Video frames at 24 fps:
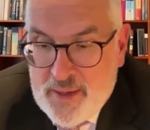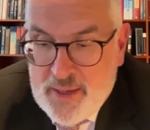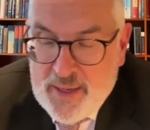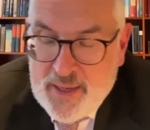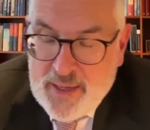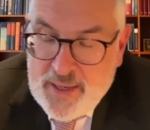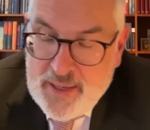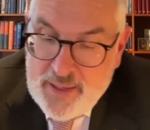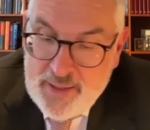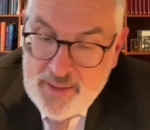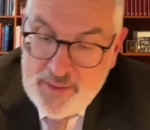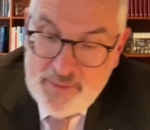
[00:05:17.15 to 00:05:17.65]

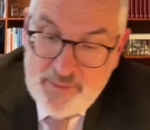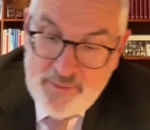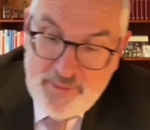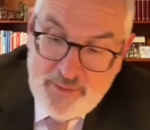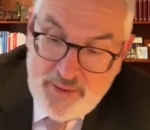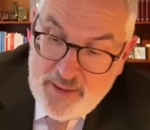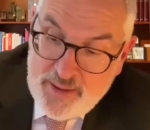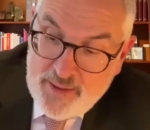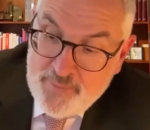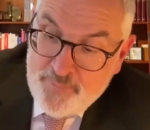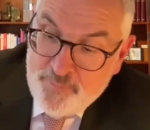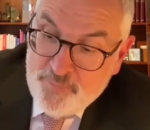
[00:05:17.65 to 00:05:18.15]
And
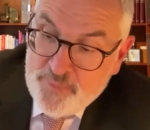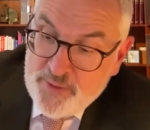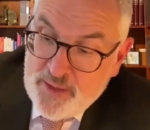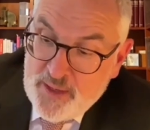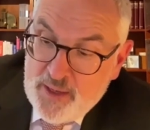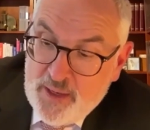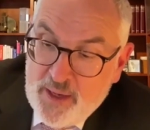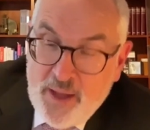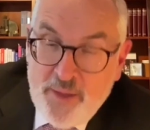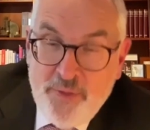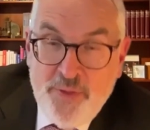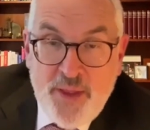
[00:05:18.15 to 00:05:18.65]

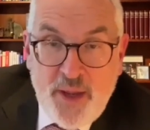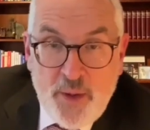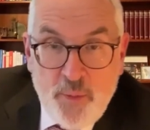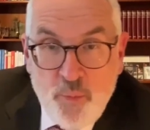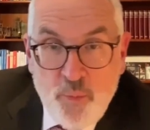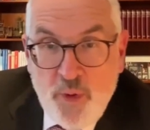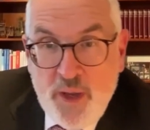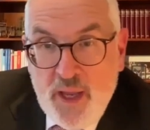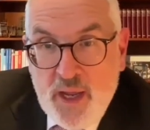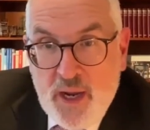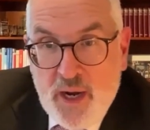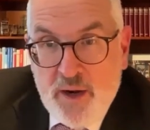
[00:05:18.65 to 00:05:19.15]
then
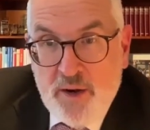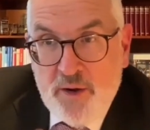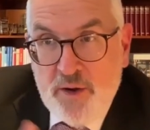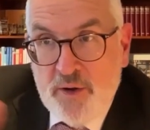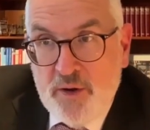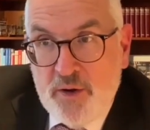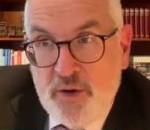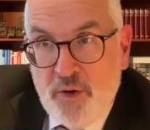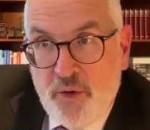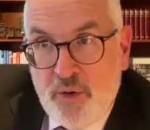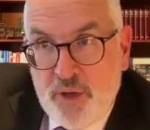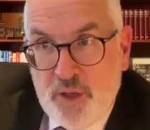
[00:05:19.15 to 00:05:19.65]
we are
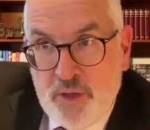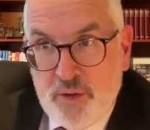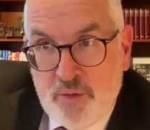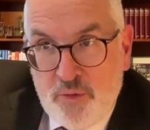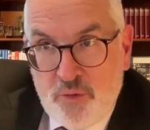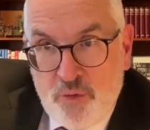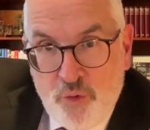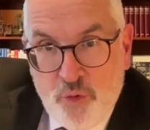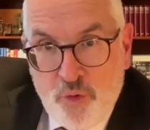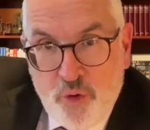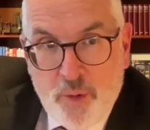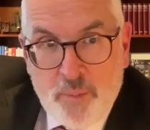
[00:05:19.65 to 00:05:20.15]
going
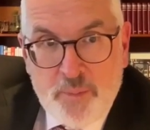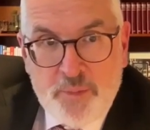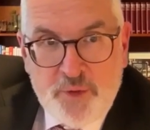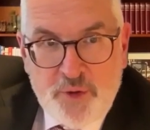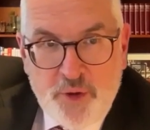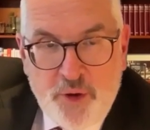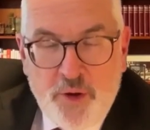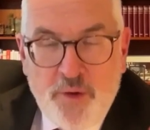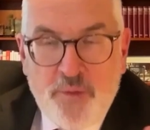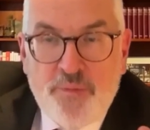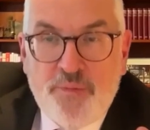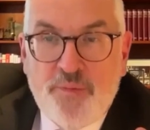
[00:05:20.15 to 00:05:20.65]
to
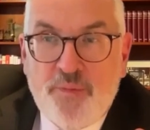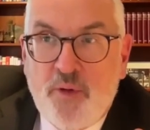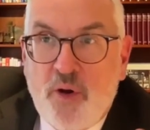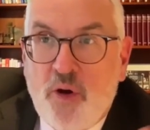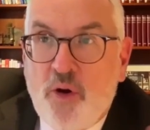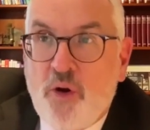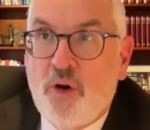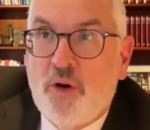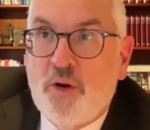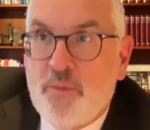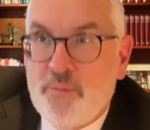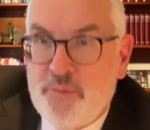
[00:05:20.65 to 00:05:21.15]
observe
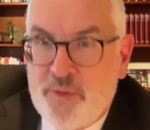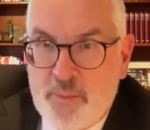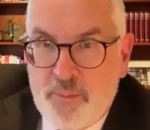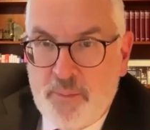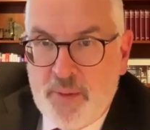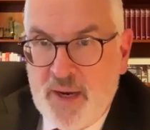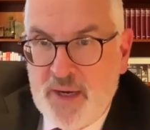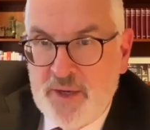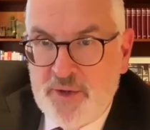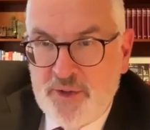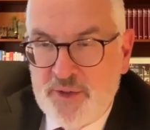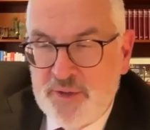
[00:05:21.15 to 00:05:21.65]
all of the
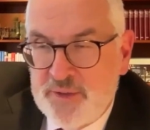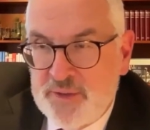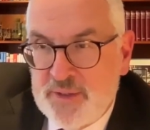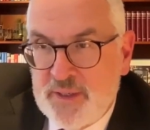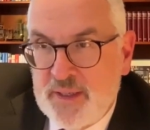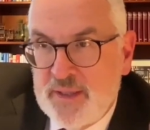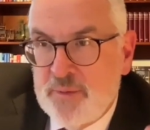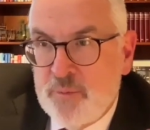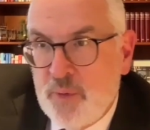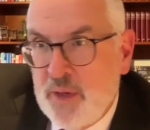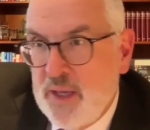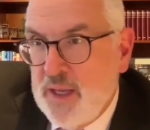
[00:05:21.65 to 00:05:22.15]
patients,
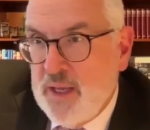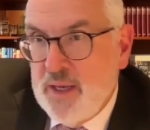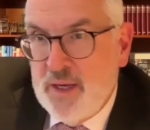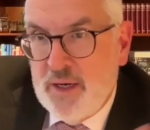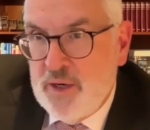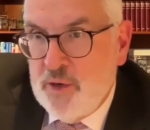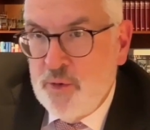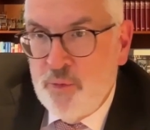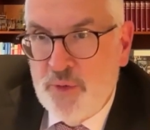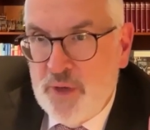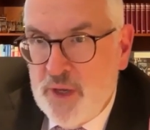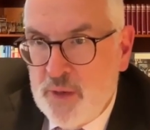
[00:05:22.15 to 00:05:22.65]
and we
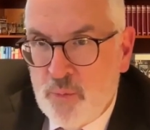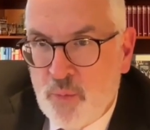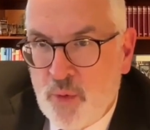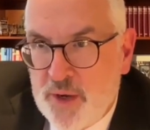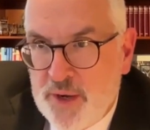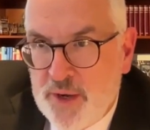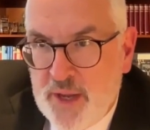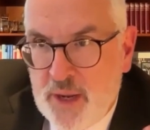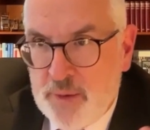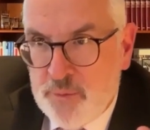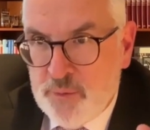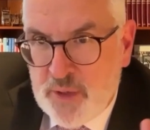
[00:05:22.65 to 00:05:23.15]
included
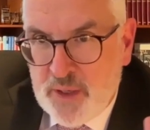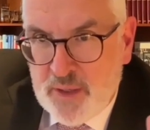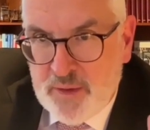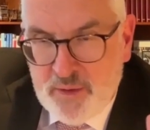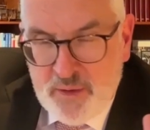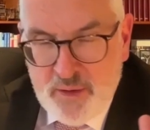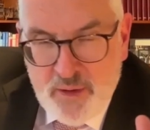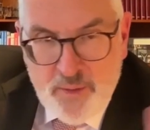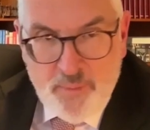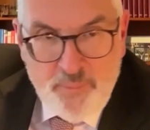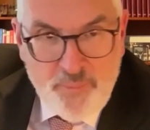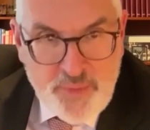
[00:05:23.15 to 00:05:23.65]

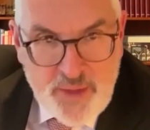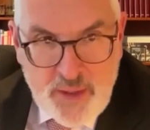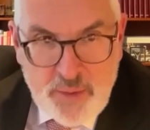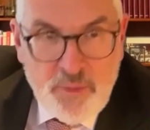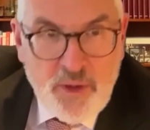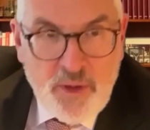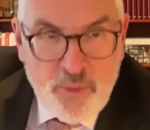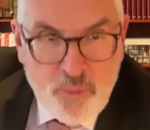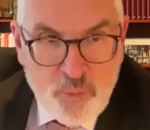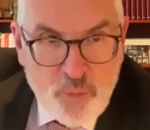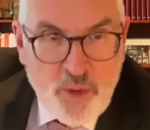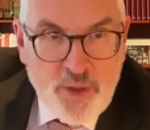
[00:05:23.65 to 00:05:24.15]

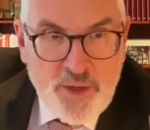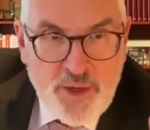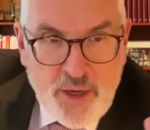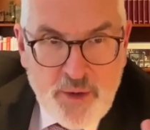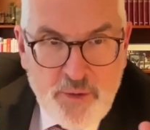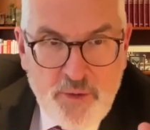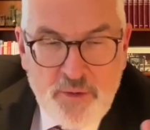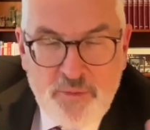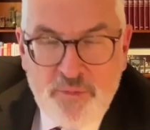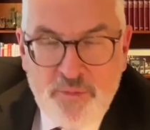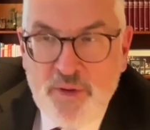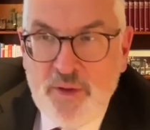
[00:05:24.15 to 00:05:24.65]
around
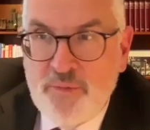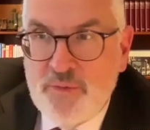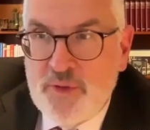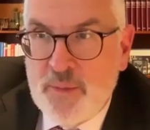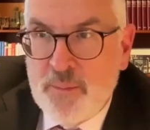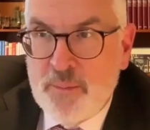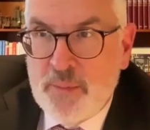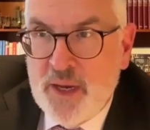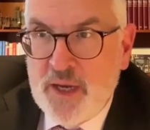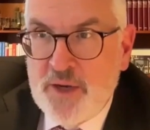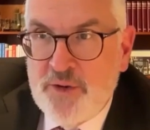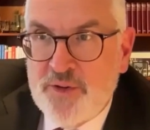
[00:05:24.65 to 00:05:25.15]
150
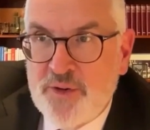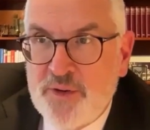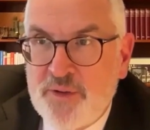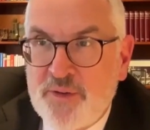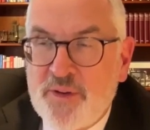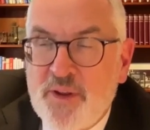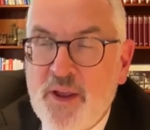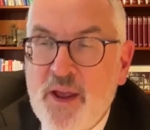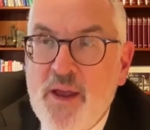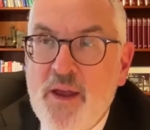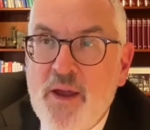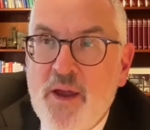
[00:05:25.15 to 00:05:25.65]

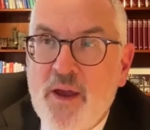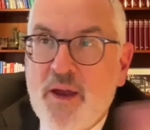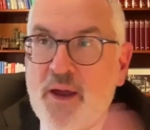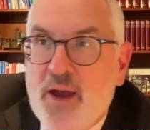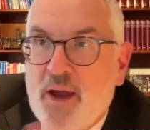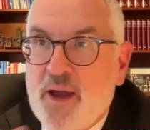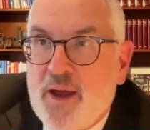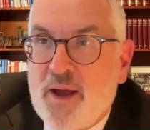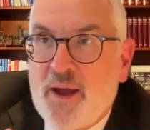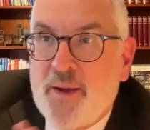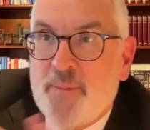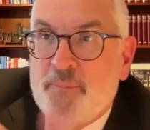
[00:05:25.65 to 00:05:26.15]
patients
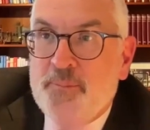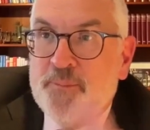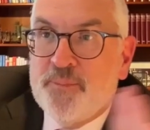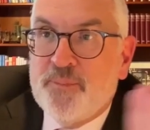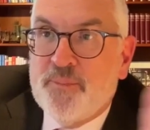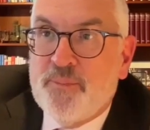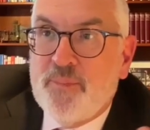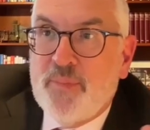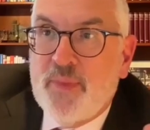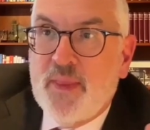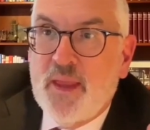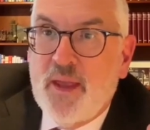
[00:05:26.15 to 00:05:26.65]

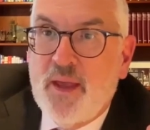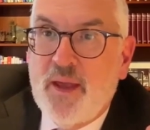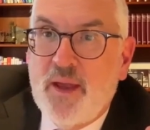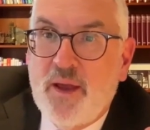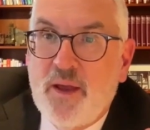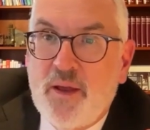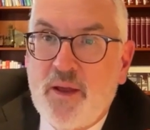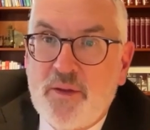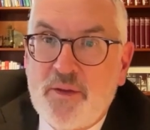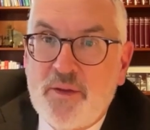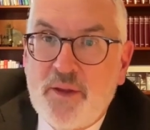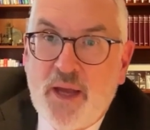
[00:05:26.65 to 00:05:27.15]

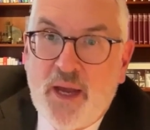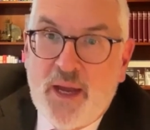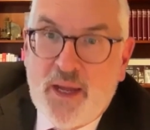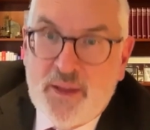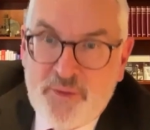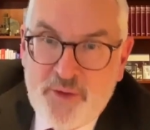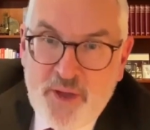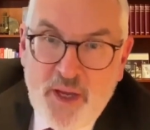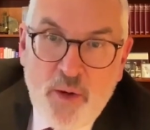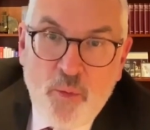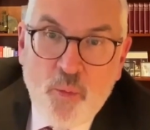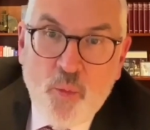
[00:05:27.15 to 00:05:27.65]

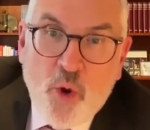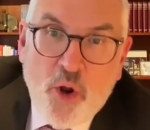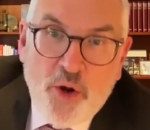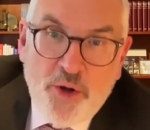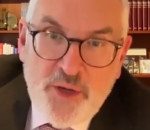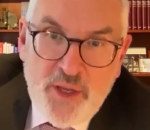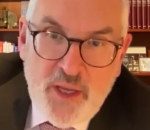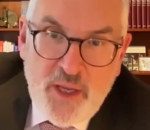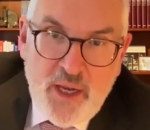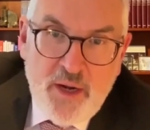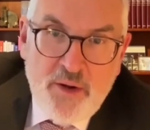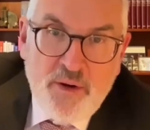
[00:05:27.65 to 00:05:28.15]
until 1
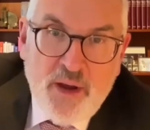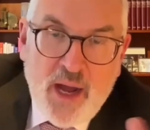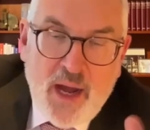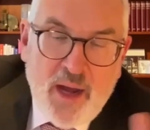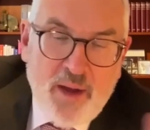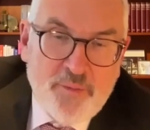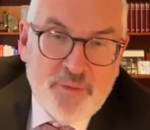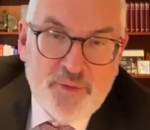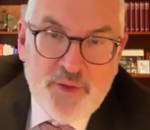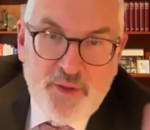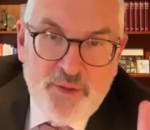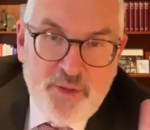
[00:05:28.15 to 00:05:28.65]
year
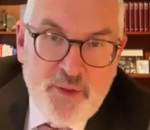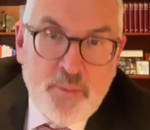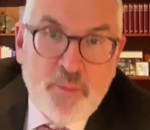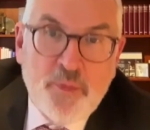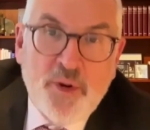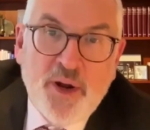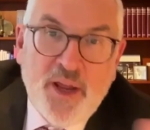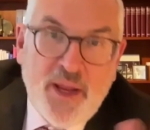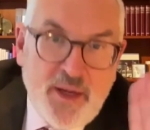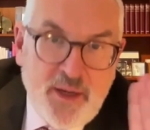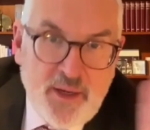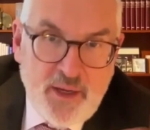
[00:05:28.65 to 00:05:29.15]
after the
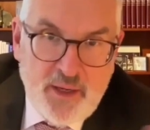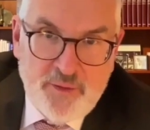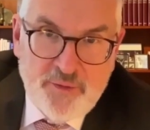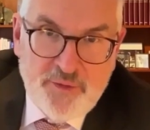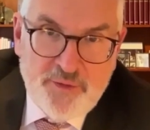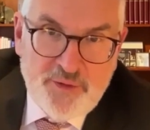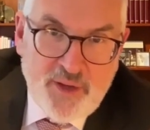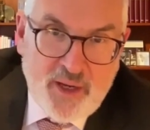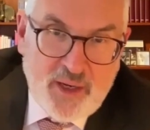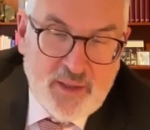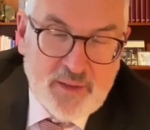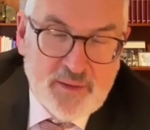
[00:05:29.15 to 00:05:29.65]
brain
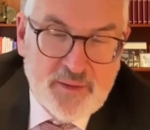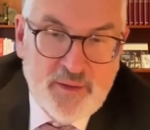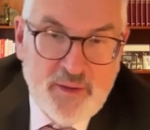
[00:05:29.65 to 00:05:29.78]
insult.